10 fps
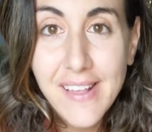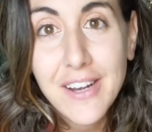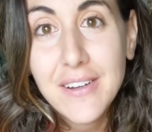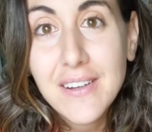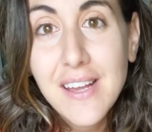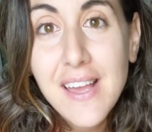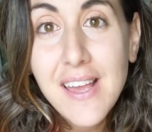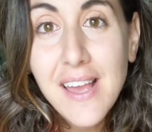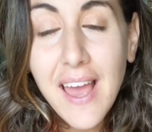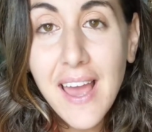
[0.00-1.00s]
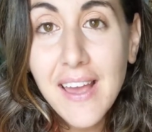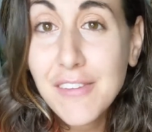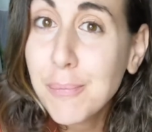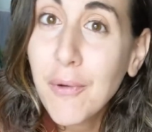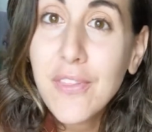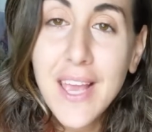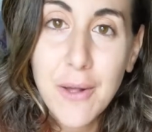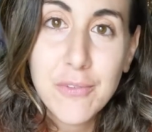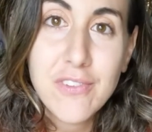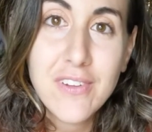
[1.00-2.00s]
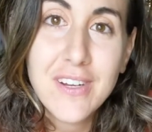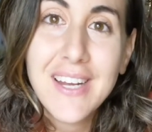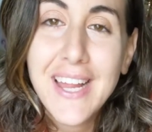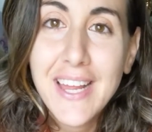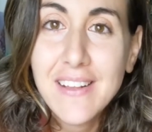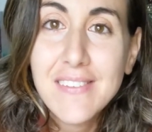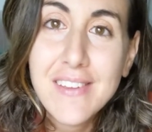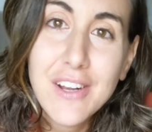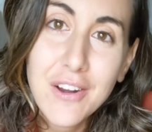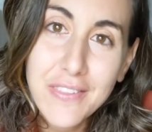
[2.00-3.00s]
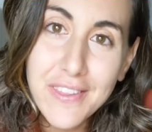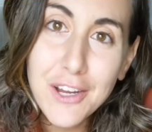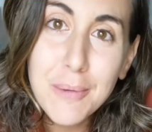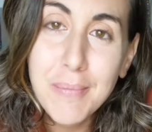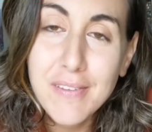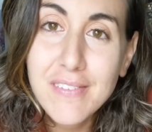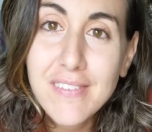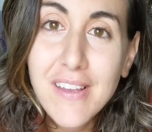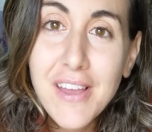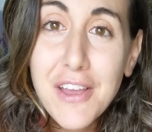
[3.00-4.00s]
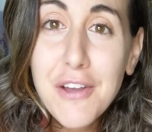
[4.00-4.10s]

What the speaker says: Center as both a counselor and an art therapist.